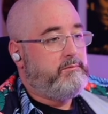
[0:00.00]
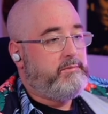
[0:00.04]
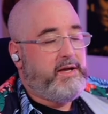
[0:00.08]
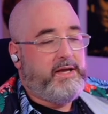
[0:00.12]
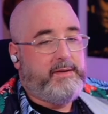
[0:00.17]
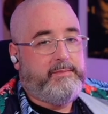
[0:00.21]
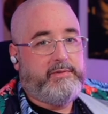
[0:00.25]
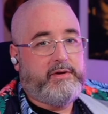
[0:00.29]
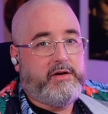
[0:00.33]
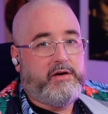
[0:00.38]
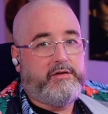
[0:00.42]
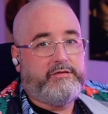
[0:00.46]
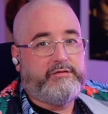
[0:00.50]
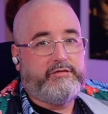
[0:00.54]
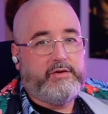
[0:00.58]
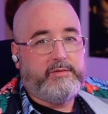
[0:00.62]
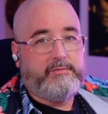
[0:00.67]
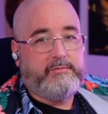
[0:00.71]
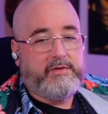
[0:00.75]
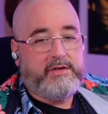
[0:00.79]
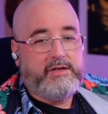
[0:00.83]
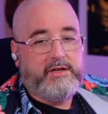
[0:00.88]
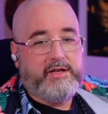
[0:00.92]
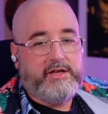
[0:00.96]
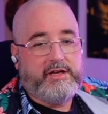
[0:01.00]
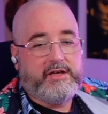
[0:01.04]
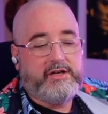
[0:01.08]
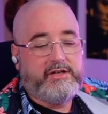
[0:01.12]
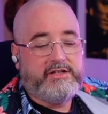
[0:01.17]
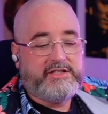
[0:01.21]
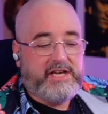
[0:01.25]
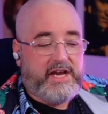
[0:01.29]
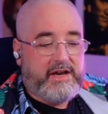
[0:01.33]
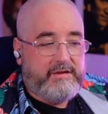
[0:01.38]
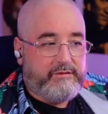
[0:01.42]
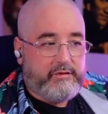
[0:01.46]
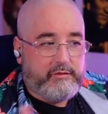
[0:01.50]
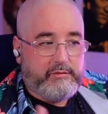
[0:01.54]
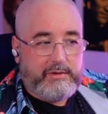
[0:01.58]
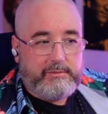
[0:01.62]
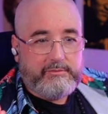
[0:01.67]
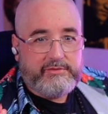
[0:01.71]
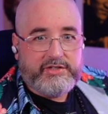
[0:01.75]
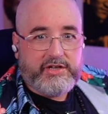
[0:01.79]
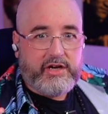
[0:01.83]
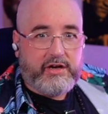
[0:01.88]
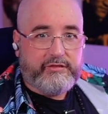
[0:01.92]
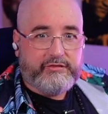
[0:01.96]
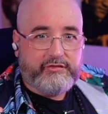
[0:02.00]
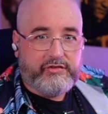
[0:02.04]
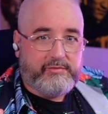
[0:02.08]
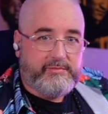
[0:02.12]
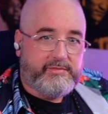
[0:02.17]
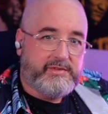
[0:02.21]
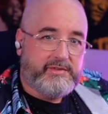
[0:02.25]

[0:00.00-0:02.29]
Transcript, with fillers: people after him, in it? Because everyone was after